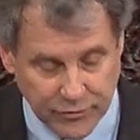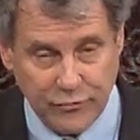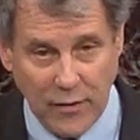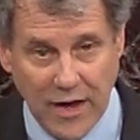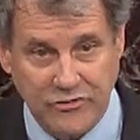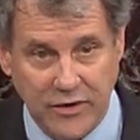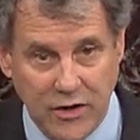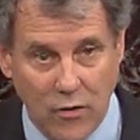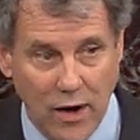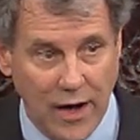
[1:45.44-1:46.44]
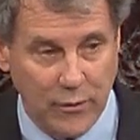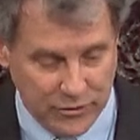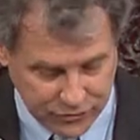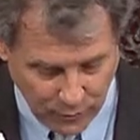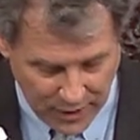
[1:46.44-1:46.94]
tragedy,
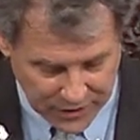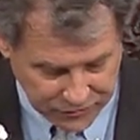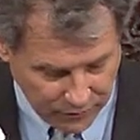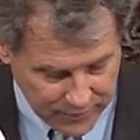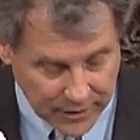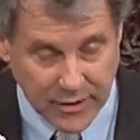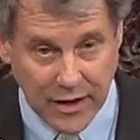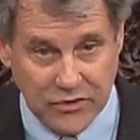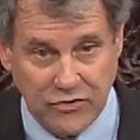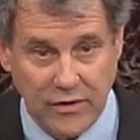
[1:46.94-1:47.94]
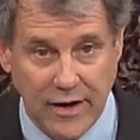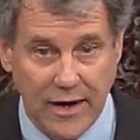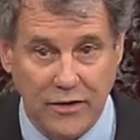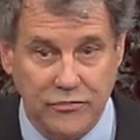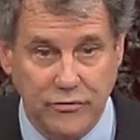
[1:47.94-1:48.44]
Ohioans rise to the occasion,
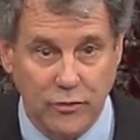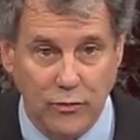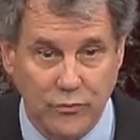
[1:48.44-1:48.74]
as do